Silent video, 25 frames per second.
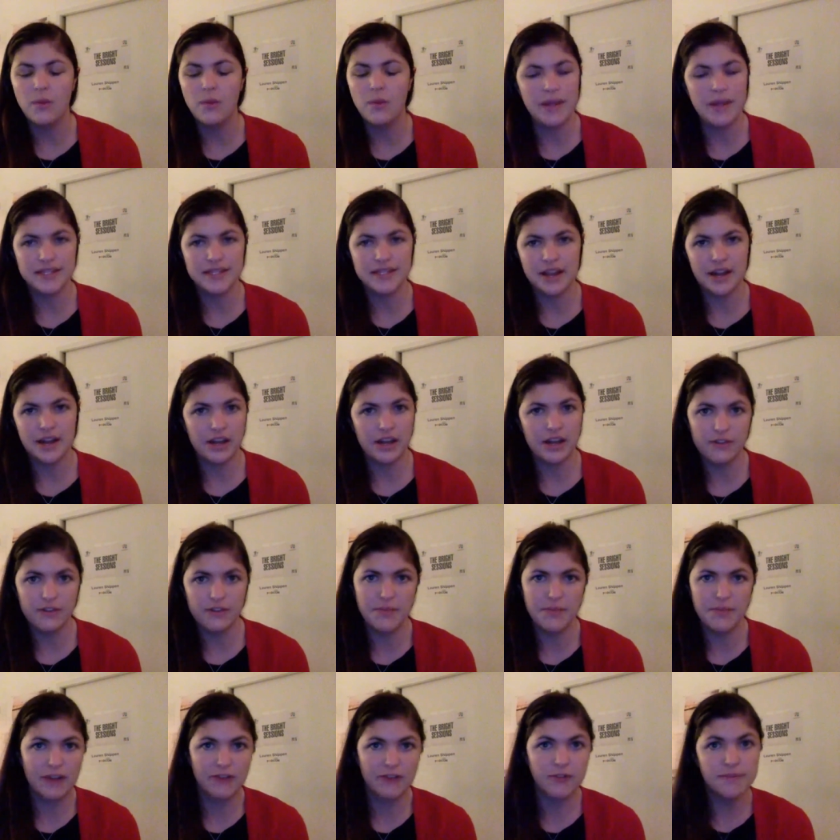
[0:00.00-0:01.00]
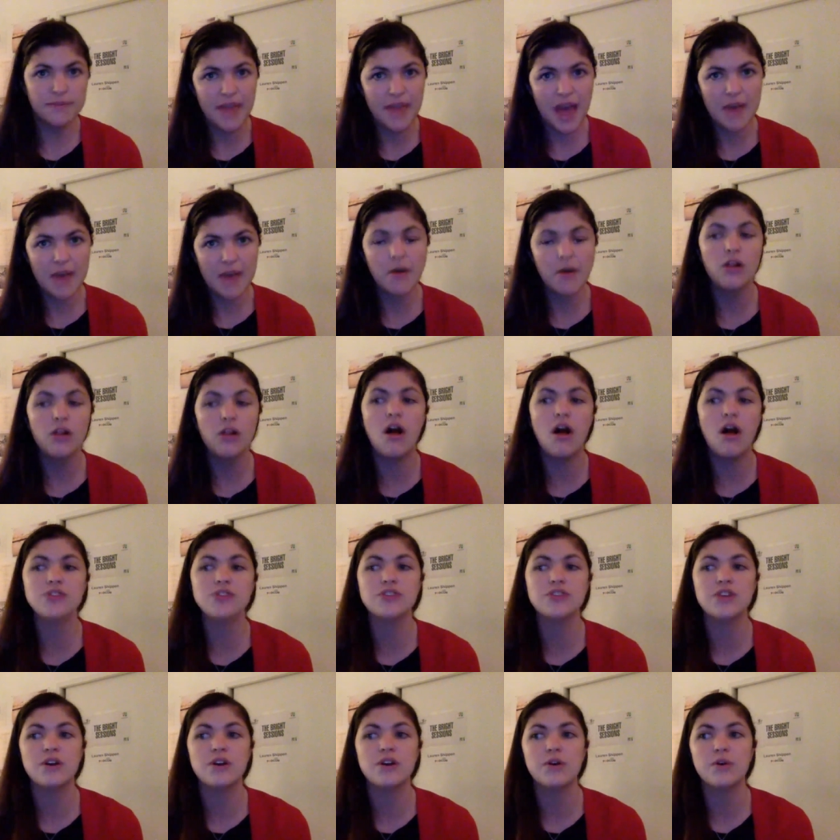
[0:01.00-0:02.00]
wait to hear any feedback from them. I'll
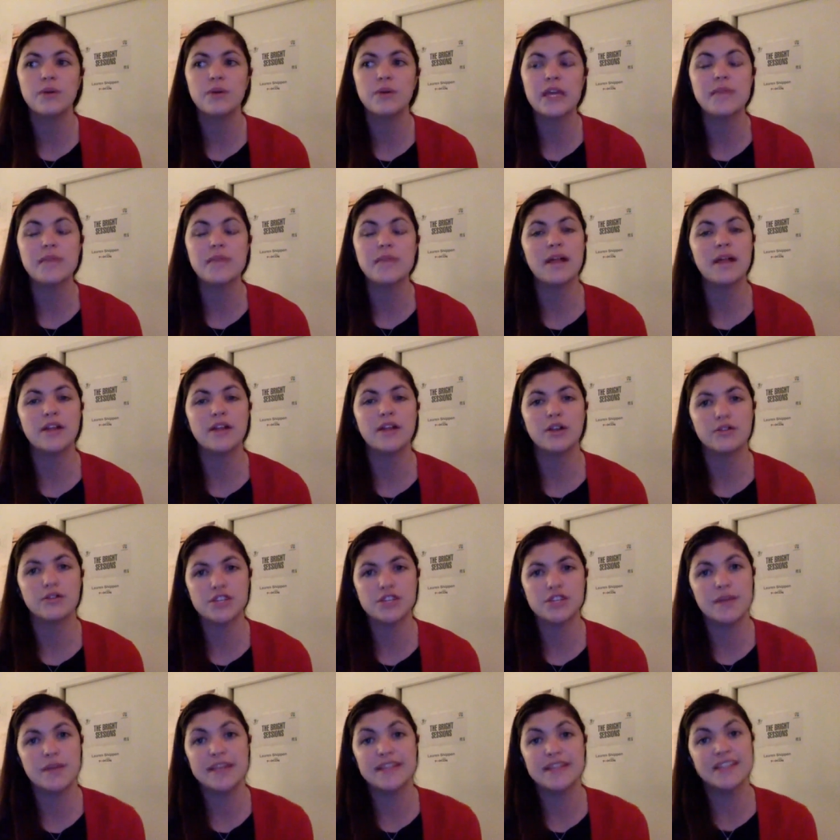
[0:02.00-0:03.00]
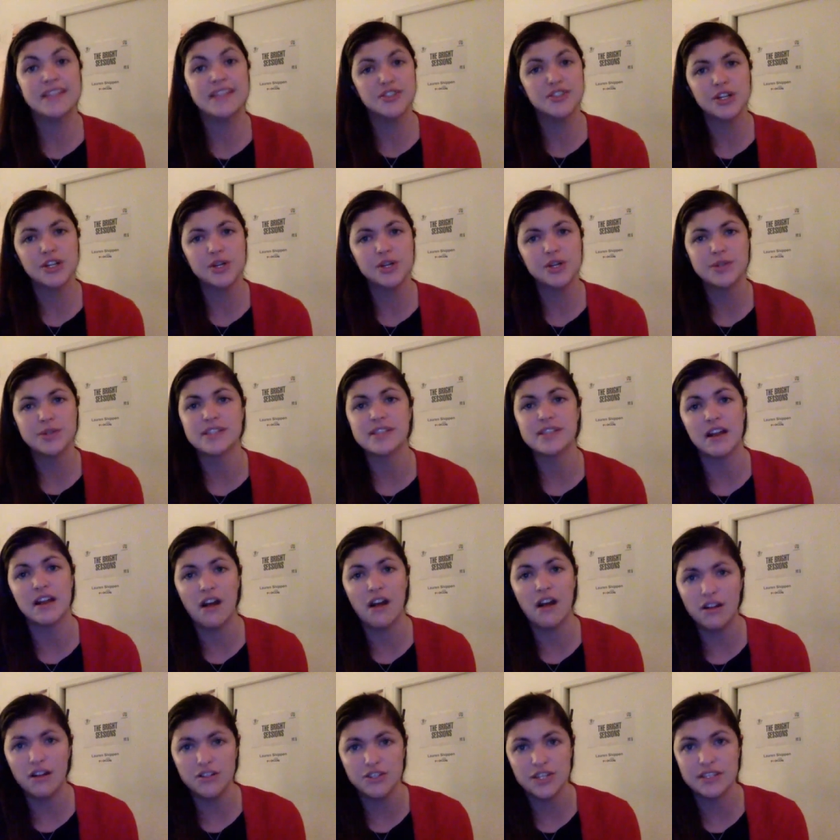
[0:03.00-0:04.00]
also email it over to my sister, who's a
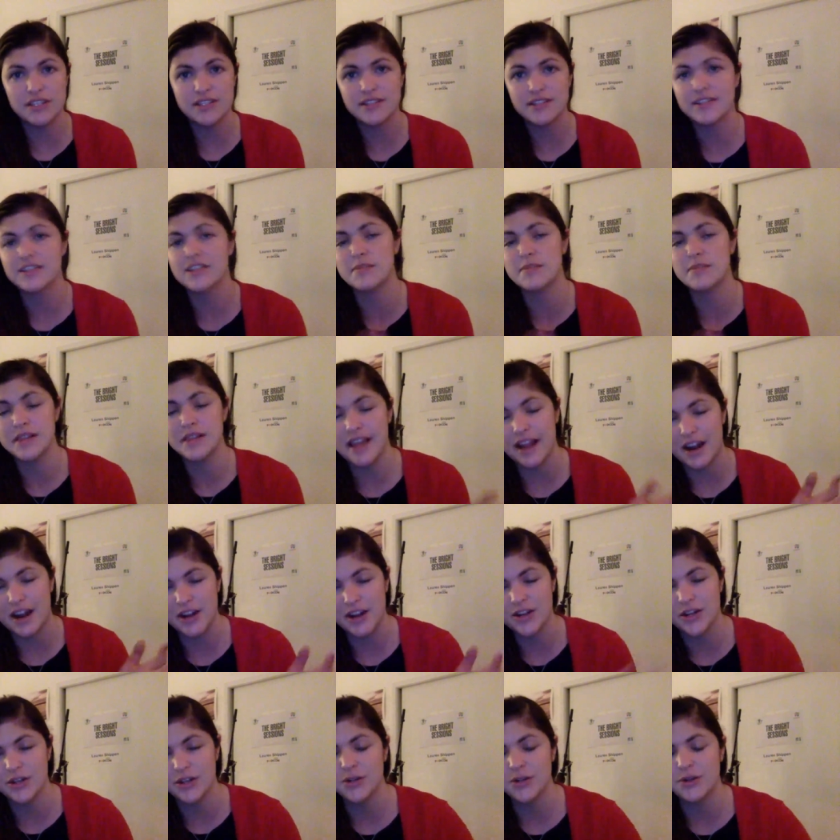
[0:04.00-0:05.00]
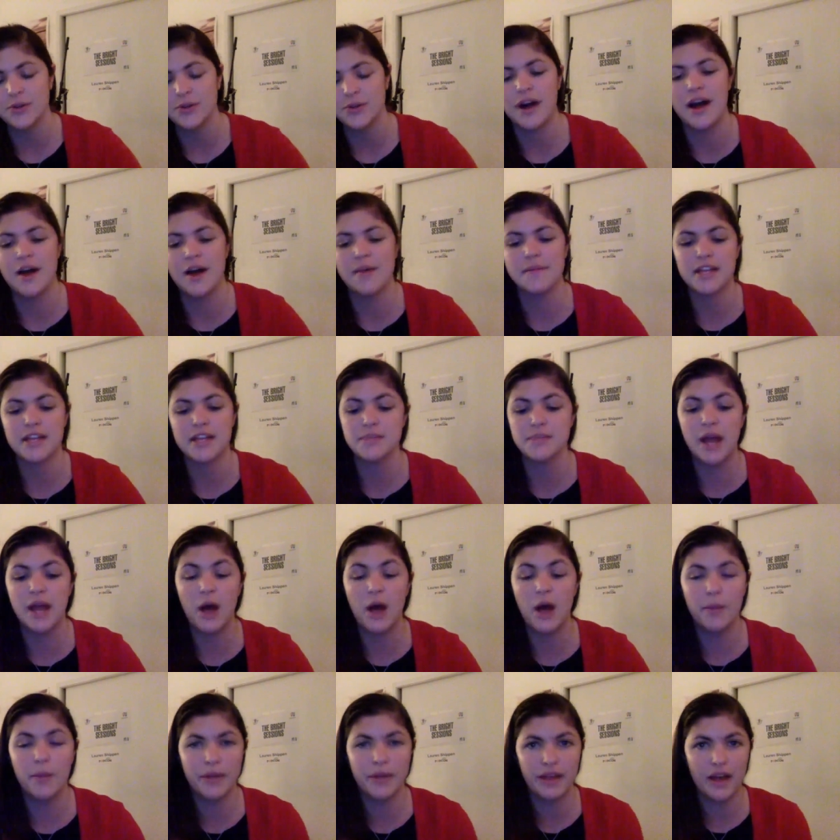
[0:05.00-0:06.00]
psychologist, Elizabeth Laird, who has been
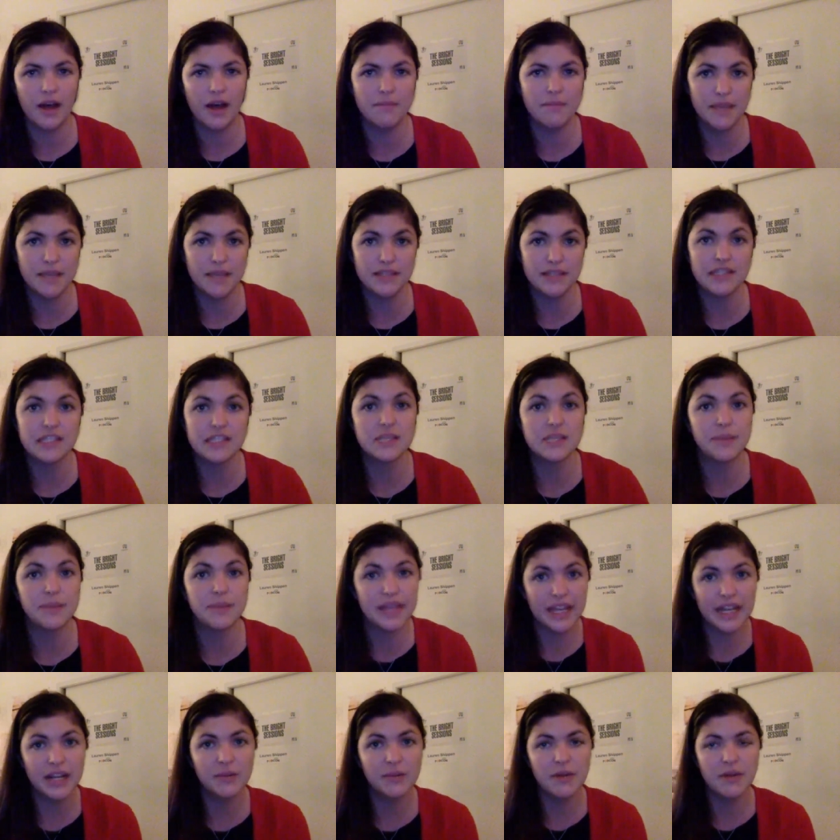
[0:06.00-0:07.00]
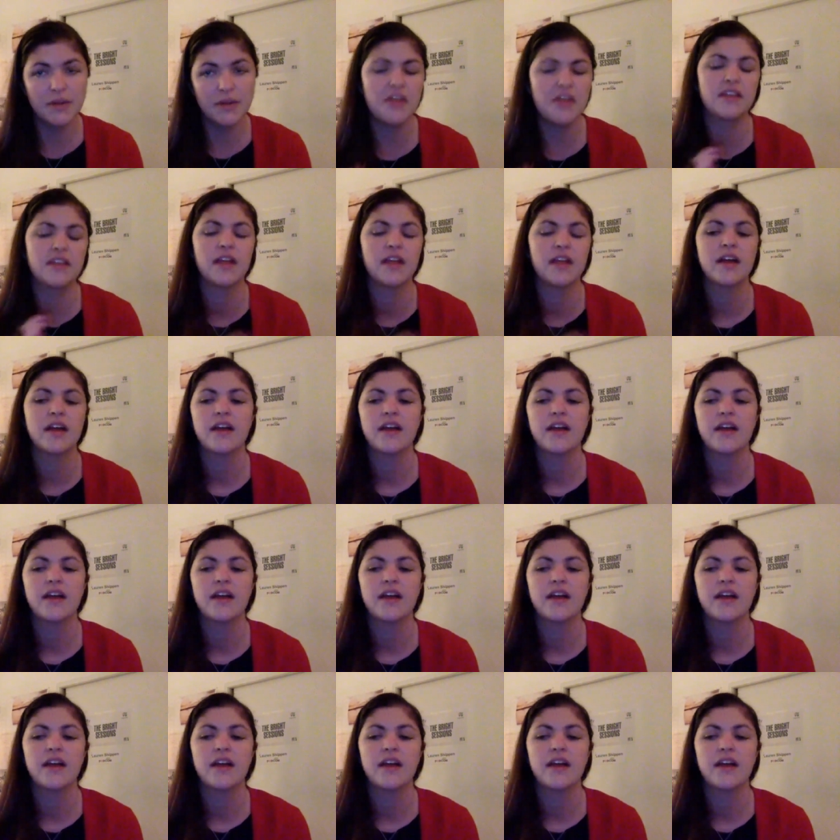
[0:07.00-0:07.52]
helping me since the beginning with it.